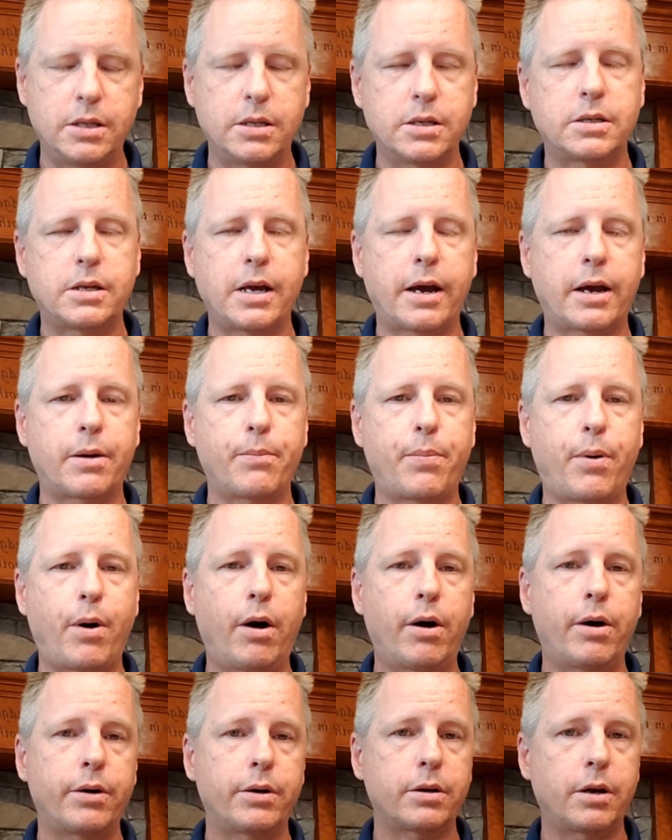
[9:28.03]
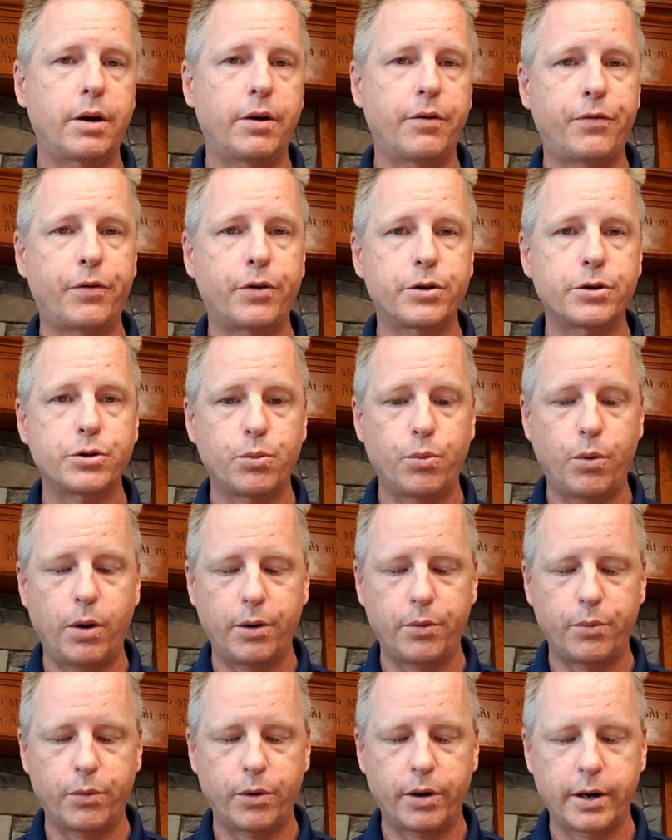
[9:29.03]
the second part of verse 1,